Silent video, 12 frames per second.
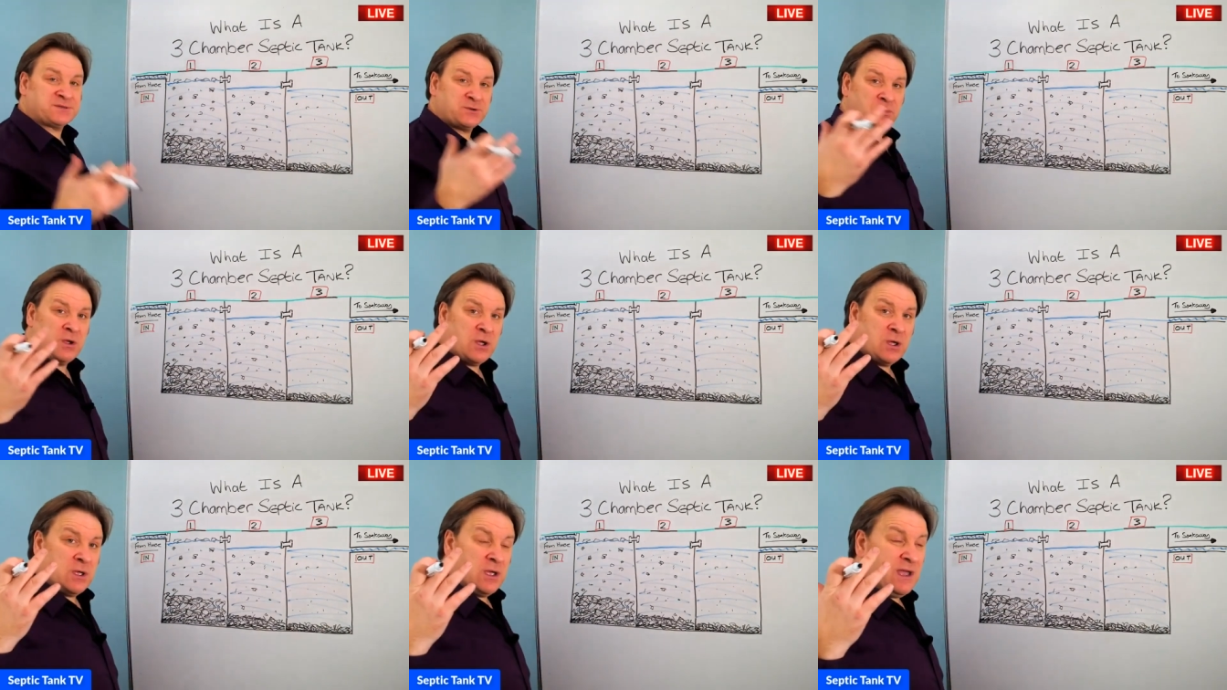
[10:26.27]
So
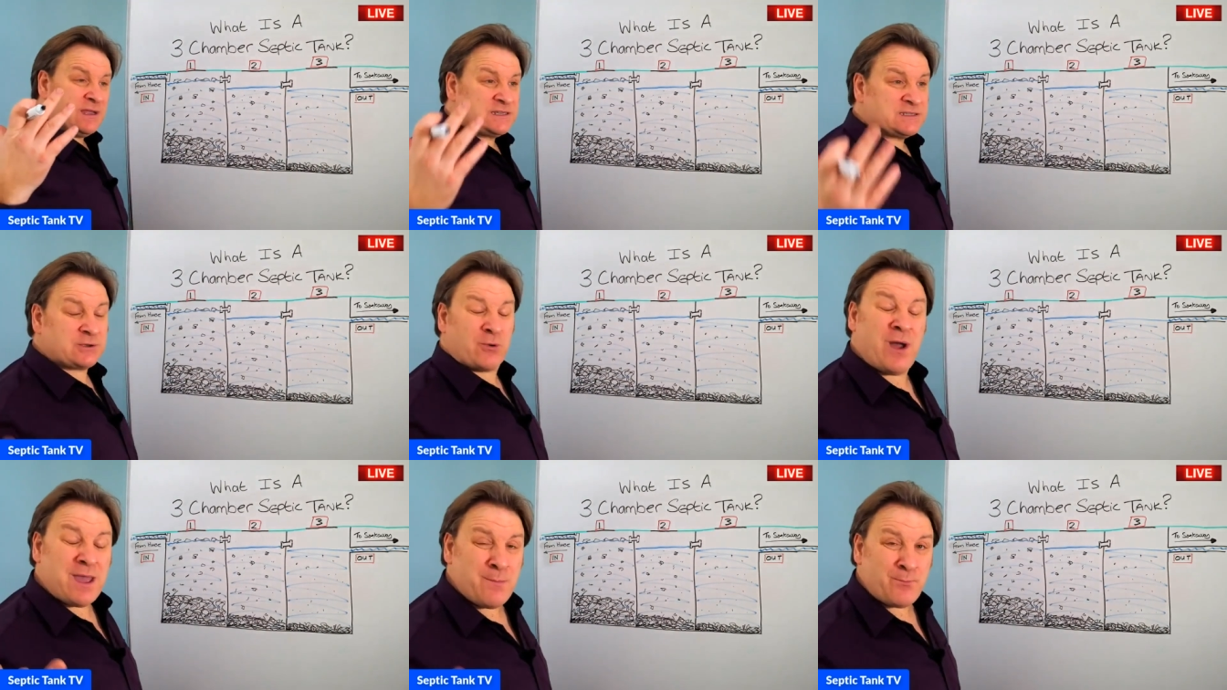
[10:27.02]
it's
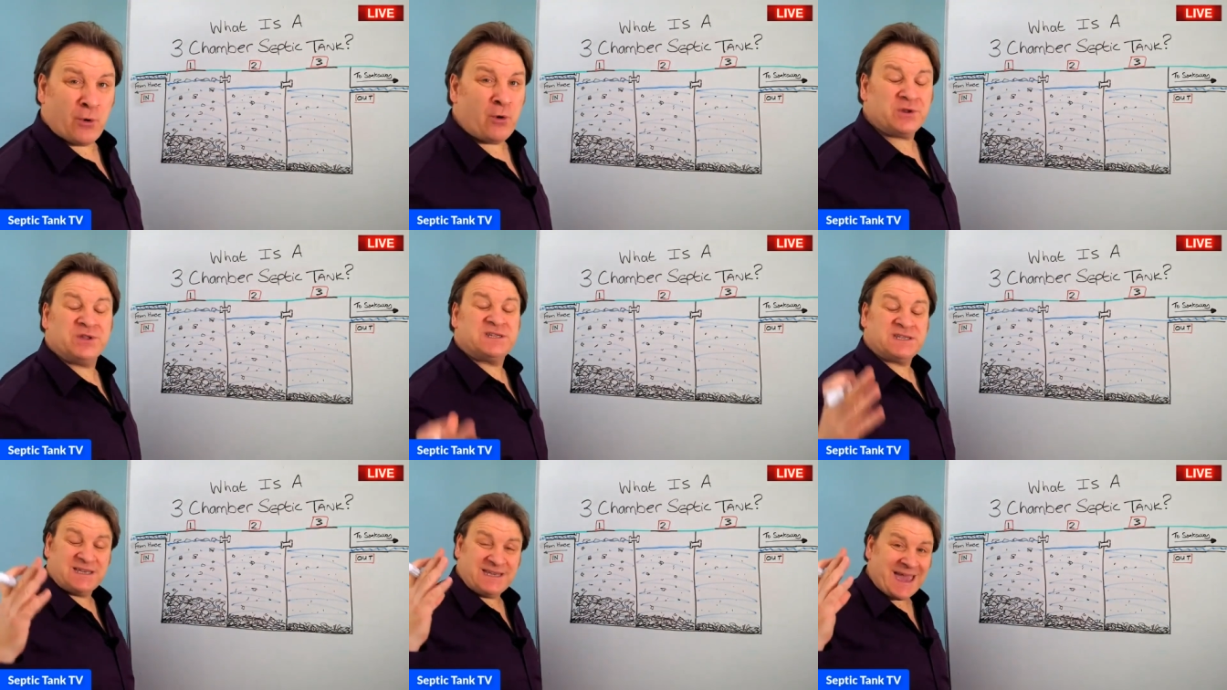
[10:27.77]
quite important
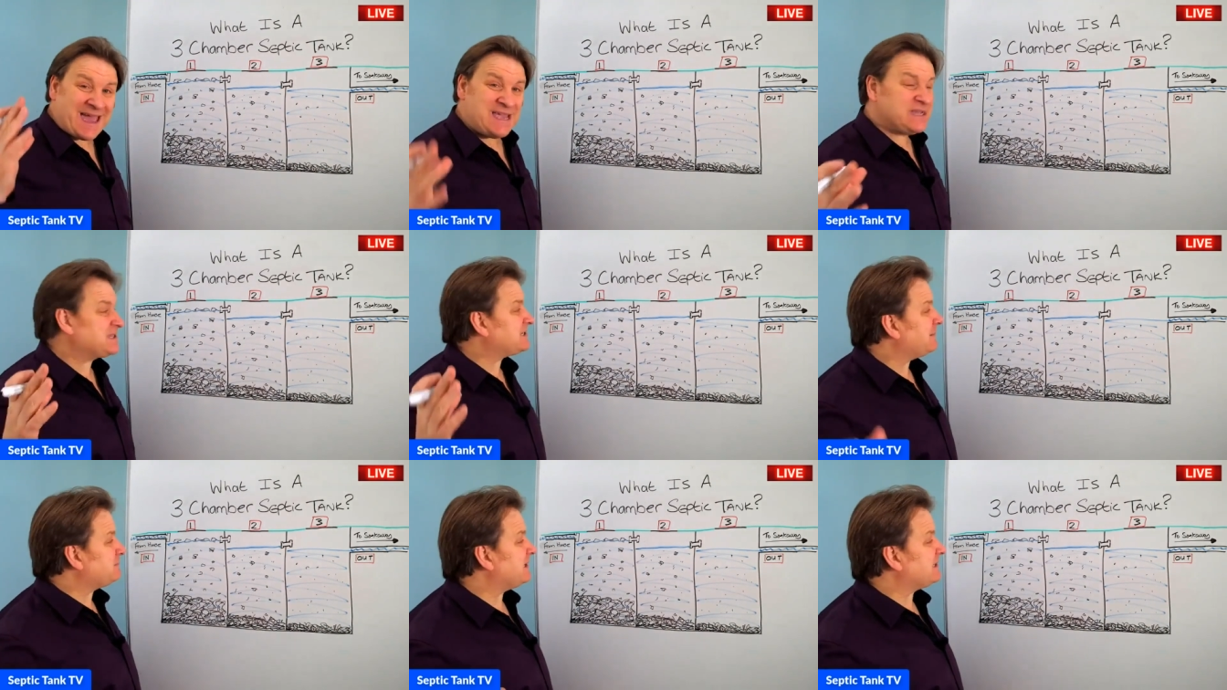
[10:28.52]
to get your
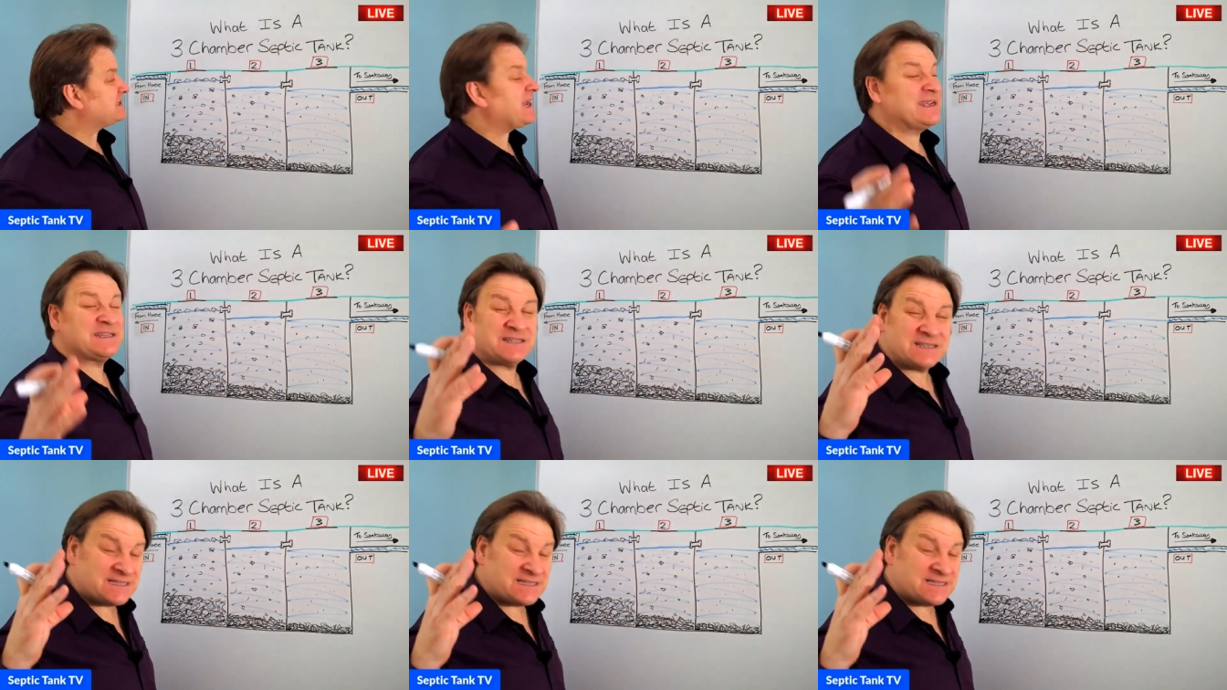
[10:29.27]
septic tank